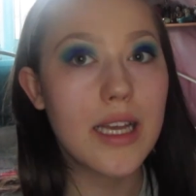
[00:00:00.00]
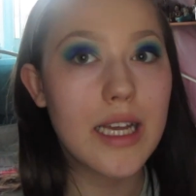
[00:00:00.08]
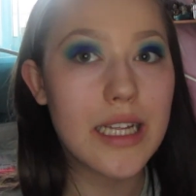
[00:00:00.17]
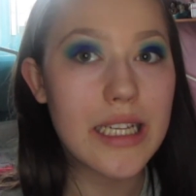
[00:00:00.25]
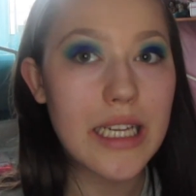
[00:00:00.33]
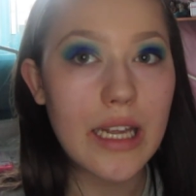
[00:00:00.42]

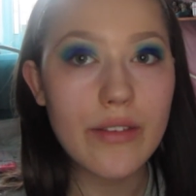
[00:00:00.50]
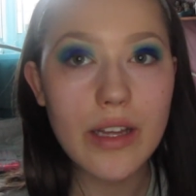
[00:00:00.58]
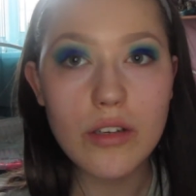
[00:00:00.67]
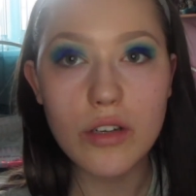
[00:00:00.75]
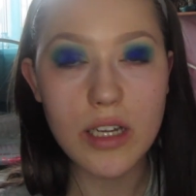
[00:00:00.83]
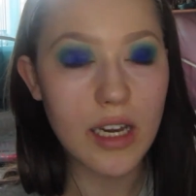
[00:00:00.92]
and see if
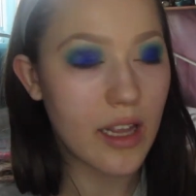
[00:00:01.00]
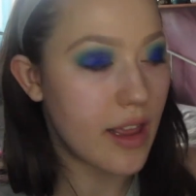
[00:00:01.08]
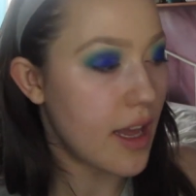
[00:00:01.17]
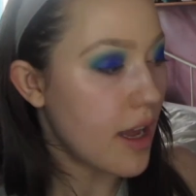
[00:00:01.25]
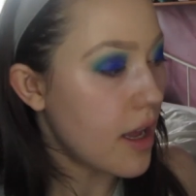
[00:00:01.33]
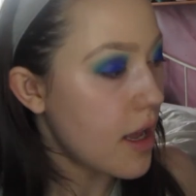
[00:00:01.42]
that does
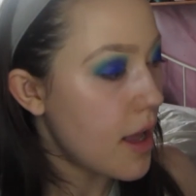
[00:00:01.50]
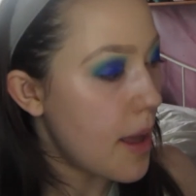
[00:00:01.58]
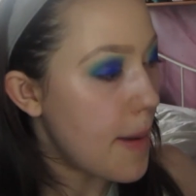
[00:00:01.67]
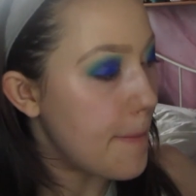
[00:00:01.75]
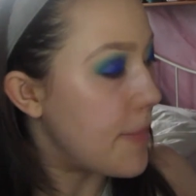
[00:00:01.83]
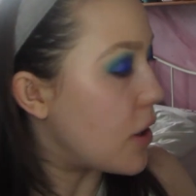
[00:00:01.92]
anything,
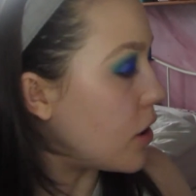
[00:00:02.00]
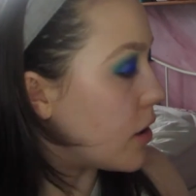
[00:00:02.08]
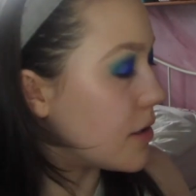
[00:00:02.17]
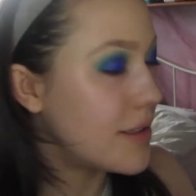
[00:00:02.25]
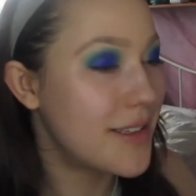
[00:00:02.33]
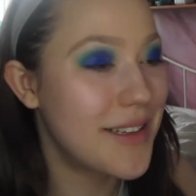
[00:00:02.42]

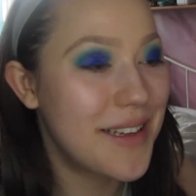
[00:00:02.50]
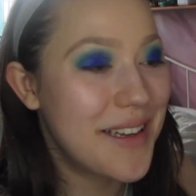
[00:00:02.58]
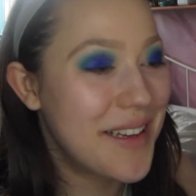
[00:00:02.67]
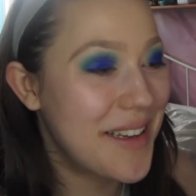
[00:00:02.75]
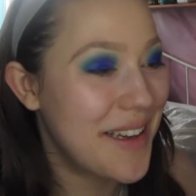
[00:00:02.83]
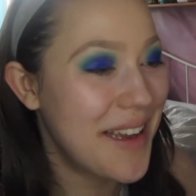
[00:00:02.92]
because
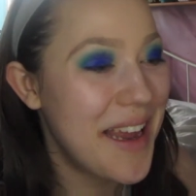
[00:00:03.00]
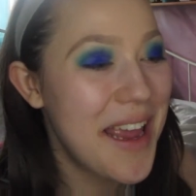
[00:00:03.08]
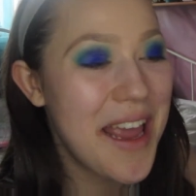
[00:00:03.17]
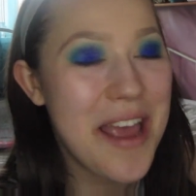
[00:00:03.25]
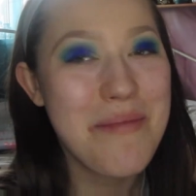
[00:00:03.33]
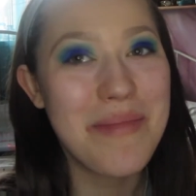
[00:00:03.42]

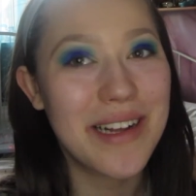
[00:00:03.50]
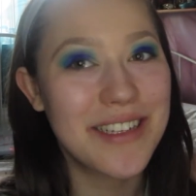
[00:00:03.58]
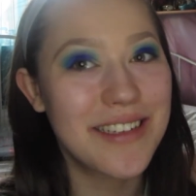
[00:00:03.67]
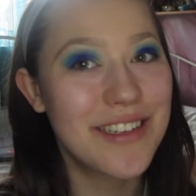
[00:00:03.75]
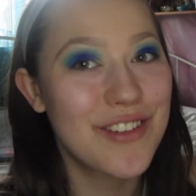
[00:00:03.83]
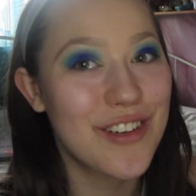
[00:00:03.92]

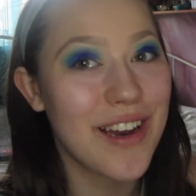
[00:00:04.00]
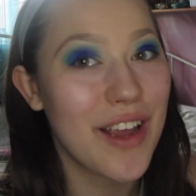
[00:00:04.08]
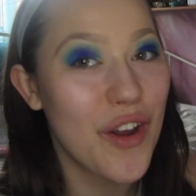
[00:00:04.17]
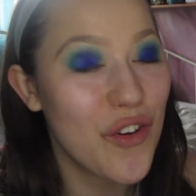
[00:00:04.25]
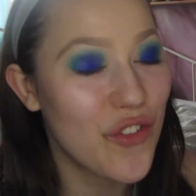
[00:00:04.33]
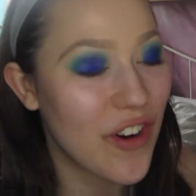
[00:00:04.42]
imagine it just
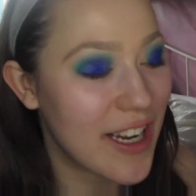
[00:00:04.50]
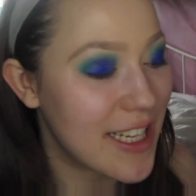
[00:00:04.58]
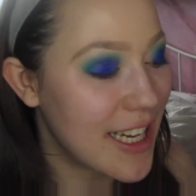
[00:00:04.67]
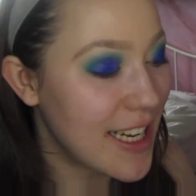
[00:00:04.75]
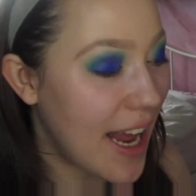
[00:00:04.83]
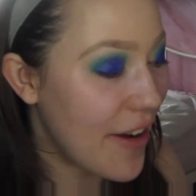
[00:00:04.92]
like
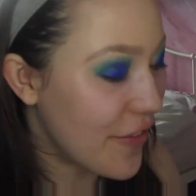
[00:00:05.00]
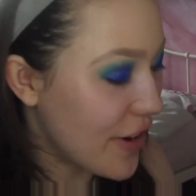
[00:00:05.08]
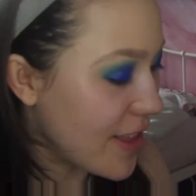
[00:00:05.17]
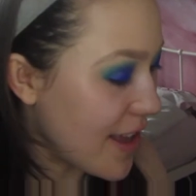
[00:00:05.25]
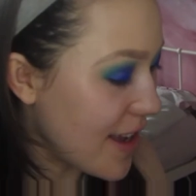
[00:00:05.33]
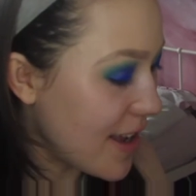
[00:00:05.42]
erases
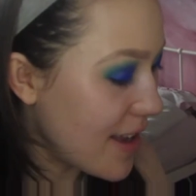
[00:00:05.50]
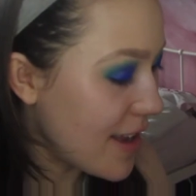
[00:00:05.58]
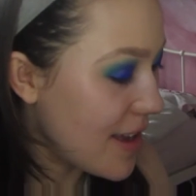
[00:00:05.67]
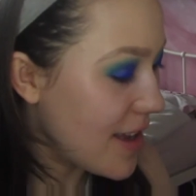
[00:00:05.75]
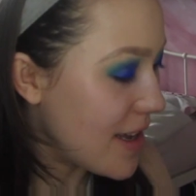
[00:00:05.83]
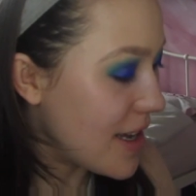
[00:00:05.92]
everything.
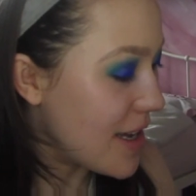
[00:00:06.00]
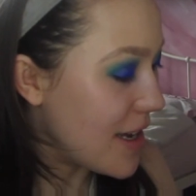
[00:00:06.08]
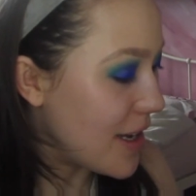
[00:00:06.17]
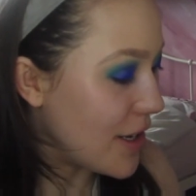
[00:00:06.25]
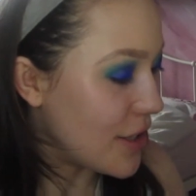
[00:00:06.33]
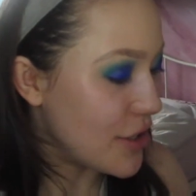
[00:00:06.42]

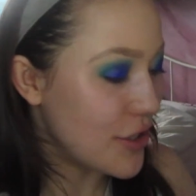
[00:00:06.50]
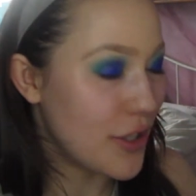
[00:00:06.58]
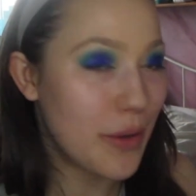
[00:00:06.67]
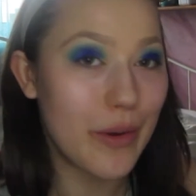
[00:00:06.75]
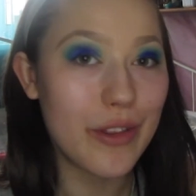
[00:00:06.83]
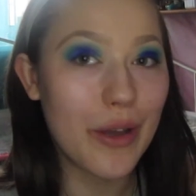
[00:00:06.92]
Do
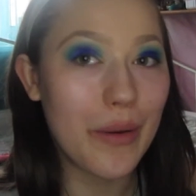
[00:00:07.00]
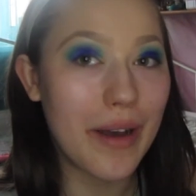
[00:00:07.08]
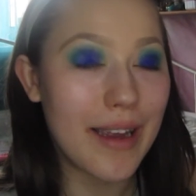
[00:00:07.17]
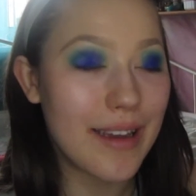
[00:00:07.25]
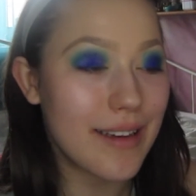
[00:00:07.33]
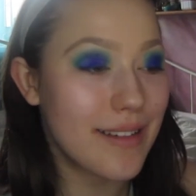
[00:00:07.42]
you know what though,
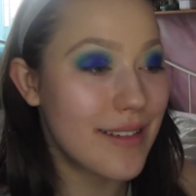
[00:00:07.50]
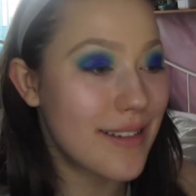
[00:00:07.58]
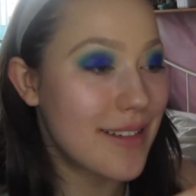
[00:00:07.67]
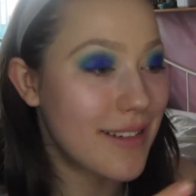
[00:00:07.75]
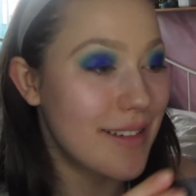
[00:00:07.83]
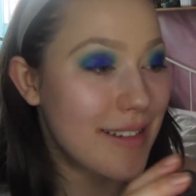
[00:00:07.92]
like,
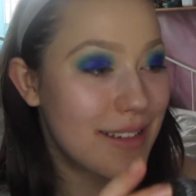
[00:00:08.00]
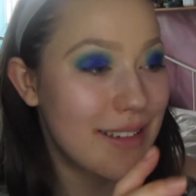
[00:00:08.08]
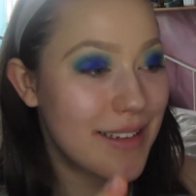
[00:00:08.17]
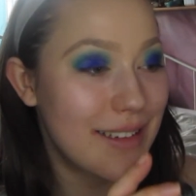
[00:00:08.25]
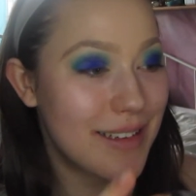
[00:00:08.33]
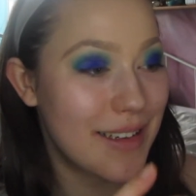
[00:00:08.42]

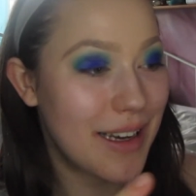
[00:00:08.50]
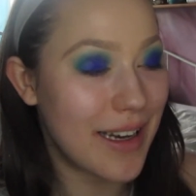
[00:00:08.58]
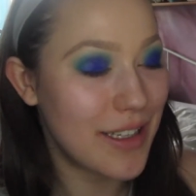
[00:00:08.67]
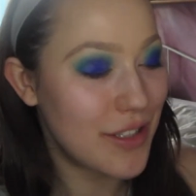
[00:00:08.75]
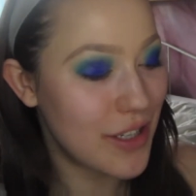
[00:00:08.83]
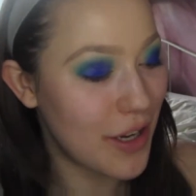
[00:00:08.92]

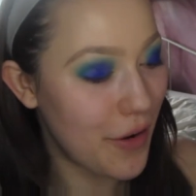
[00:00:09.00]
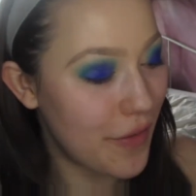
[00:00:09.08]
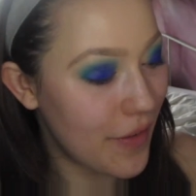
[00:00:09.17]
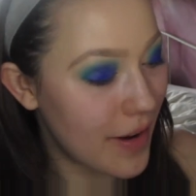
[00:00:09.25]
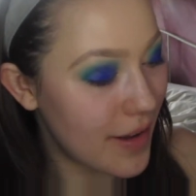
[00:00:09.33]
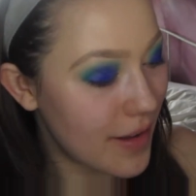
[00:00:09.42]
let's just go
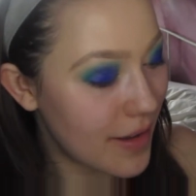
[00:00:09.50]
for it.